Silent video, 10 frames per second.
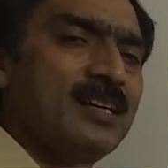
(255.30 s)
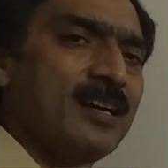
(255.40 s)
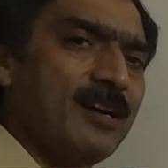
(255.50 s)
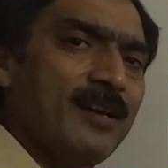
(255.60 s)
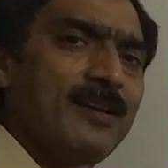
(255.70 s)

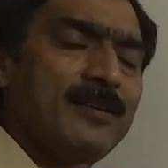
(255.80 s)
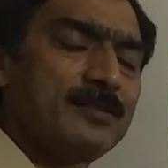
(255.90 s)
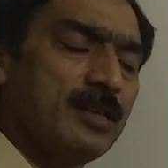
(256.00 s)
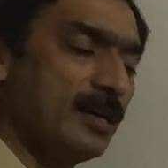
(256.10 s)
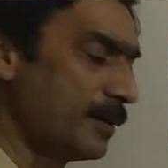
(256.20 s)

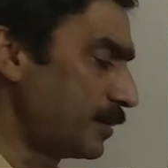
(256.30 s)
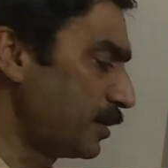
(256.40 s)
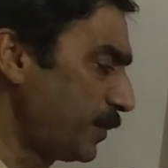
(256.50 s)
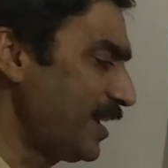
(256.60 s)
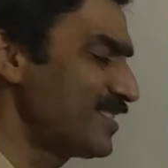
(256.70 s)
The
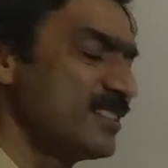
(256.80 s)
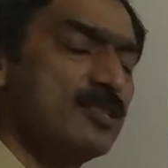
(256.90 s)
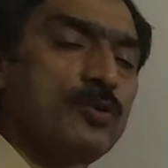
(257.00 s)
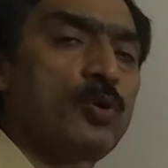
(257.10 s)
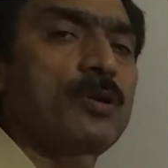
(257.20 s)
image is
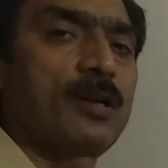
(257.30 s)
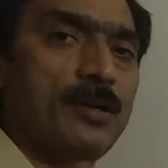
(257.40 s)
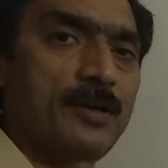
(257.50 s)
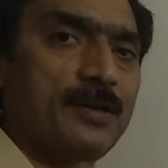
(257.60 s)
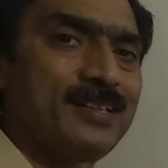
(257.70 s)
not
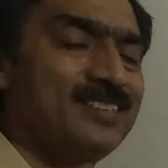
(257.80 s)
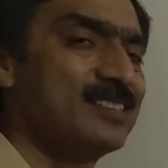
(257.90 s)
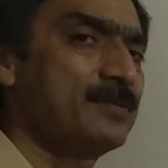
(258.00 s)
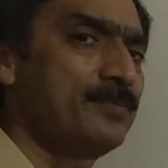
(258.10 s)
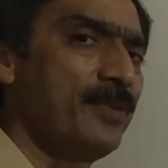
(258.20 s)
colored, it is
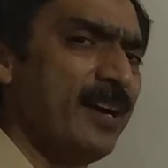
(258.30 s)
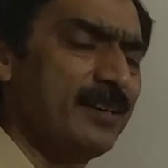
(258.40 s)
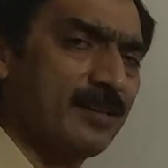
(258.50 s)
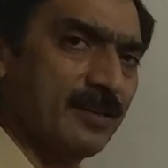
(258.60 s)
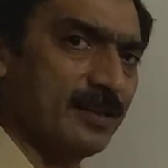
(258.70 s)
fine
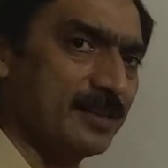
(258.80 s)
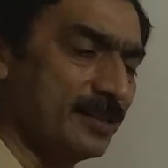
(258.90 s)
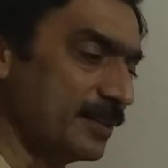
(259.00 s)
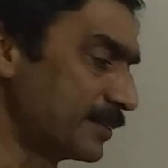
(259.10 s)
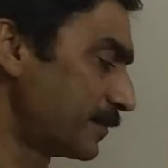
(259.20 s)
color.
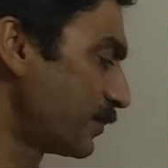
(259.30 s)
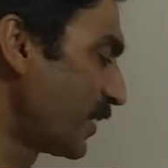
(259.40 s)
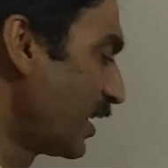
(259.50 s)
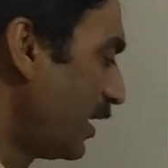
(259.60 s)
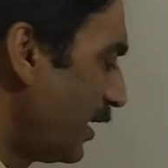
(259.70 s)

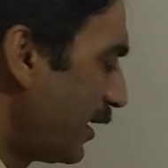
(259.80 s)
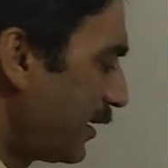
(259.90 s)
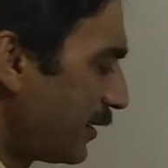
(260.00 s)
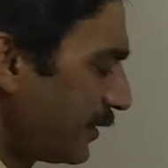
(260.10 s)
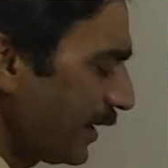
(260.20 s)

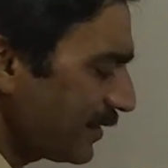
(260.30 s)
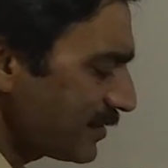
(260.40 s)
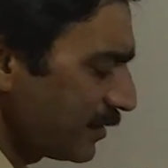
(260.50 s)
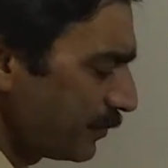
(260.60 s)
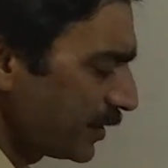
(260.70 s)
Next,
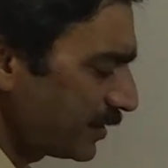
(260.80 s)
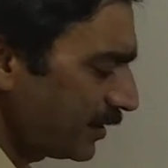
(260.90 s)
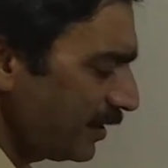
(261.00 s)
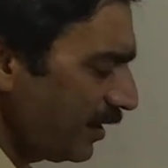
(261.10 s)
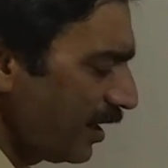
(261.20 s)
number 3,
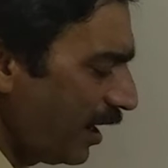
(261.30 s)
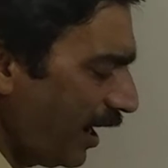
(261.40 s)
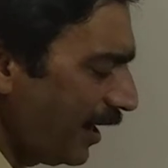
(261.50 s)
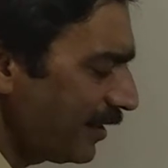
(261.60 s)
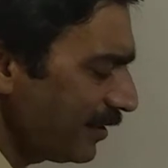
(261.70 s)

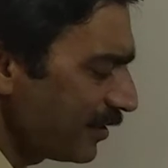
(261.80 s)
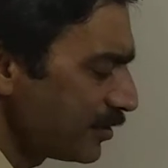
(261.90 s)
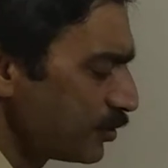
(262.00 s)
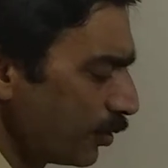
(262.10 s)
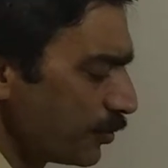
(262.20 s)
high
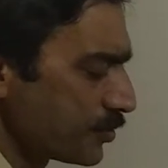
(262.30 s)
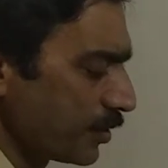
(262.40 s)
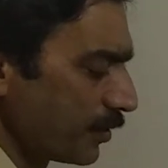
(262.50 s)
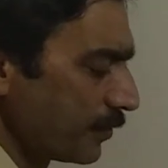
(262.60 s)
resolution.